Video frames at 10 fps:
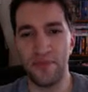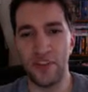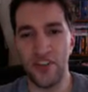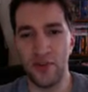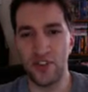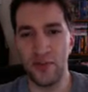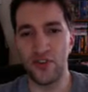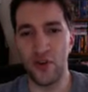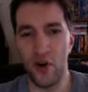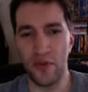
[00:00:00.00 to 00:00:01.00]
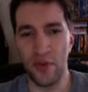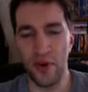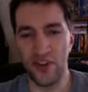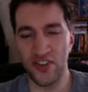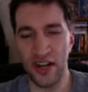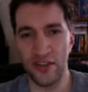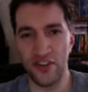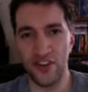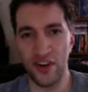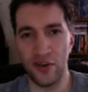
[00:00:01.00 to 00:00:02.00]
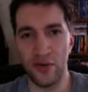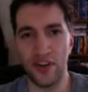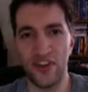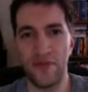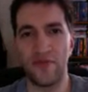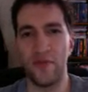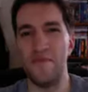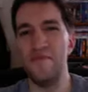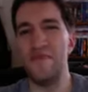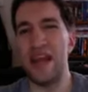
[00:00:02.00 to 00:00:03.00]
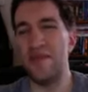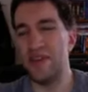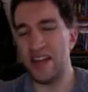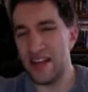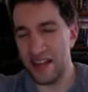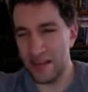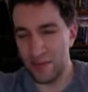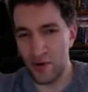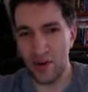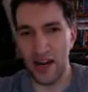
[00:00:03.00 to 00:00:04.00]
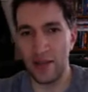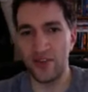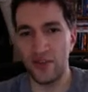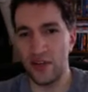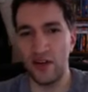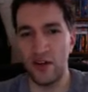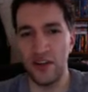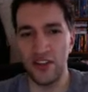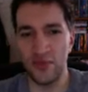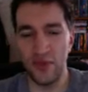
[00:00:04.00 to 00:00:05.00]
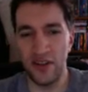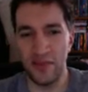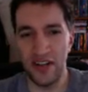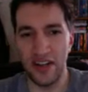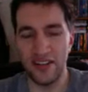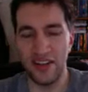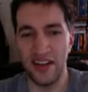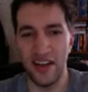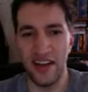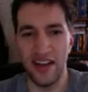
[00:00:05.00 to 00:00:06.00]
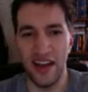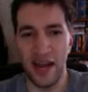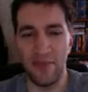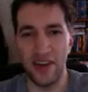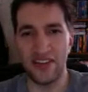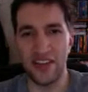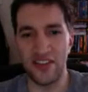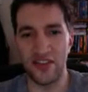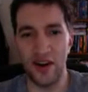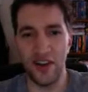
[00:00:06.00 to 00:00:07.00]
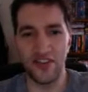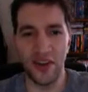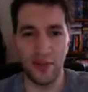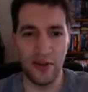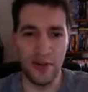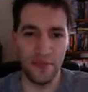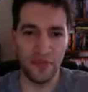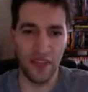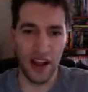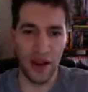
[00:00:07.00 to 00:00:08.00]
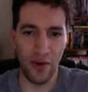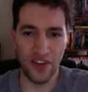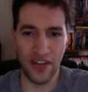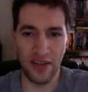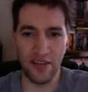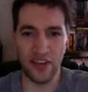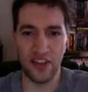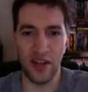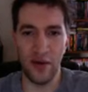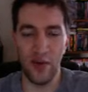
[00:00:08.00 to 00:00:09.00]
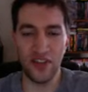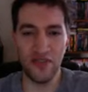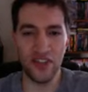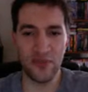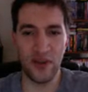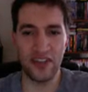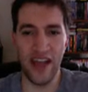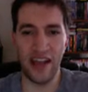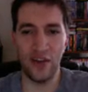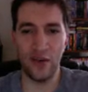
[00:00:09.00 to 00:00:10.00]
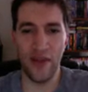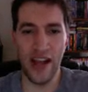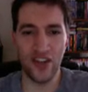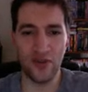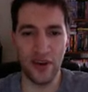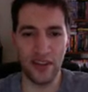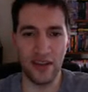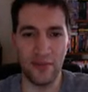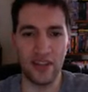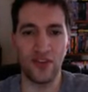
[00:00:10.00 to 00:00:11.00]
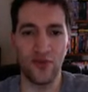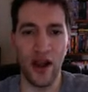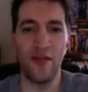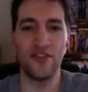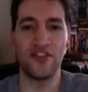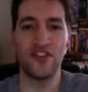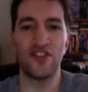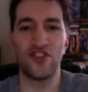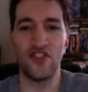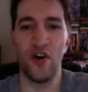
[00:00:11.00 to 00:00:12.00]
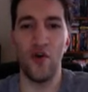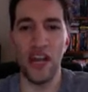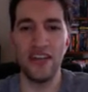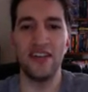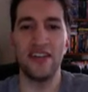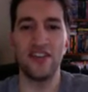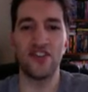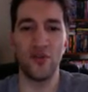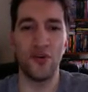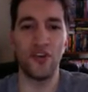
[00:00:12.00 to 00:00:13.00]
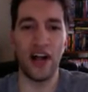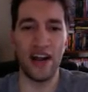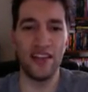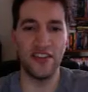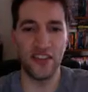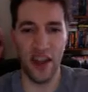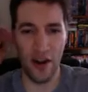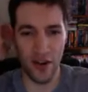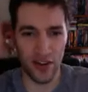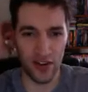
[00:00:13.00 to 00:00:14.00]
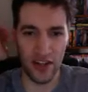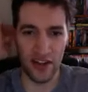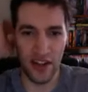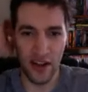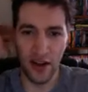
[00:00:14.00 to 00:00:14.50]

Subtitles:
She was the most over person on this show, except for maybe the Broken Obsolete Hardys, but I mean, at best that's a toss-up. And it wasn't even a spectacular match or anything, but the crowd is just so into this storyline and this character that